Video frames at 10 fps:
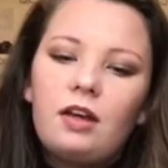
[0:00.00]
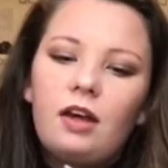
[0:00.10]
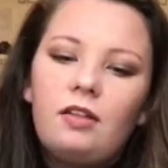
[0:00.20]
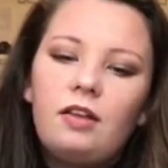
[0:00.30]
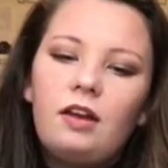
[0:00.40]

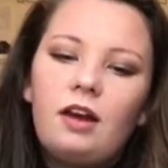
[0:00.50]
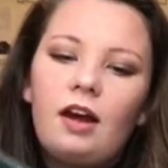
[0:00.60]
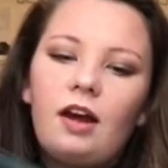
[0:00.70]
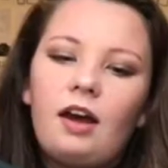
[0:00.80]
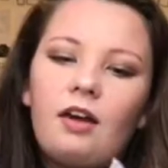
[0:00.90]
And then
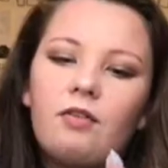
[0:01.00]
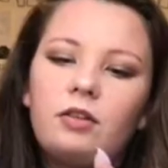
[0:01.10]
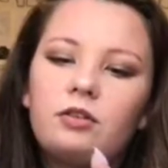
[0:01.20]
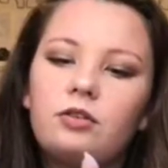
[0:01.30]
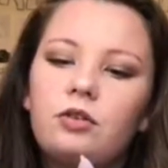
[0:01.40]
I have
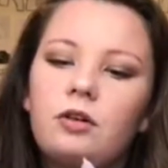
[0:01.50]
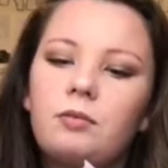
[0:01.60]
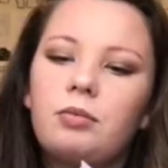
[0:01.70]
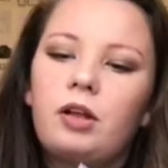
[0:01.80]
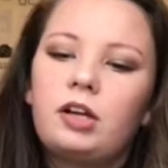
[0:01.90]
the True
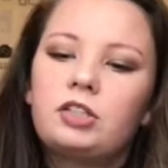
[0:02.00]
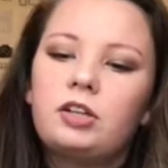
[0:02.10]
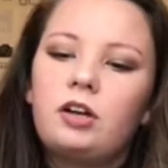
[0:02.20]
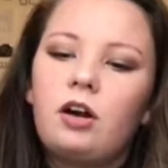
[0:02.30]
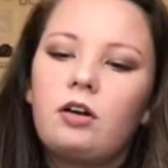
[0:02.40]

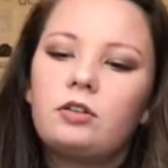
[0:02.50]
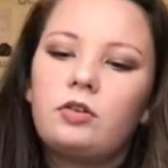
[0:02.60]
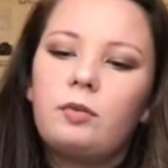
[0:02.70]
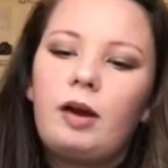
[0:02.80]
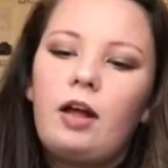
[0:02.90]
Complexion
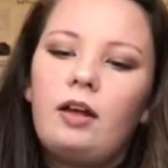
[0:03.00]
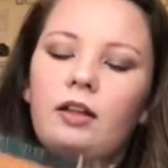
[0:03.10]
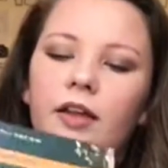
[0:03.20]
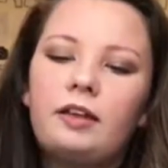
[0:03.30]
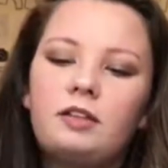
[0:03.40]
contour
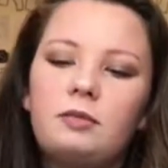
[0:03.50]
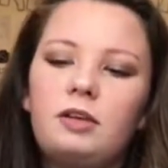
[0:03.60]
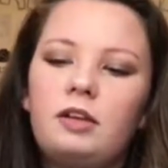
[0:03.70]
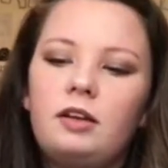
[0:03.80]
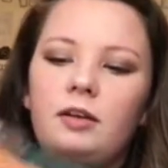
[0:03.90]
palette, light to
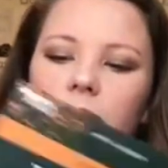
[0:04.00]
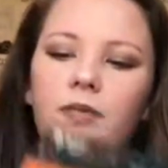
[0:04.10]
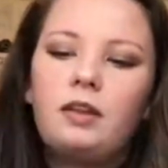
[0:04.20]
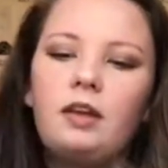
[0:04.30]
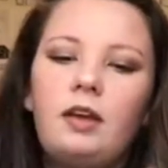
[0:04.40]

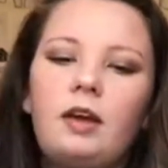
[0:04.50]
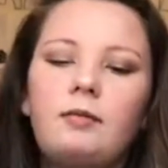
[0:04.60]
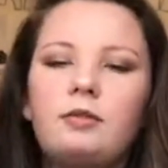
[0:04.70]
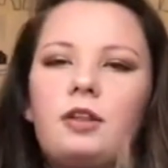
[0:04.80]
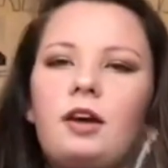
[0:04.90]
medium. It
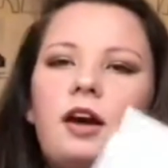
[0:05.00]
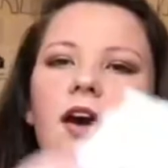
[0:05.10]
comes with like a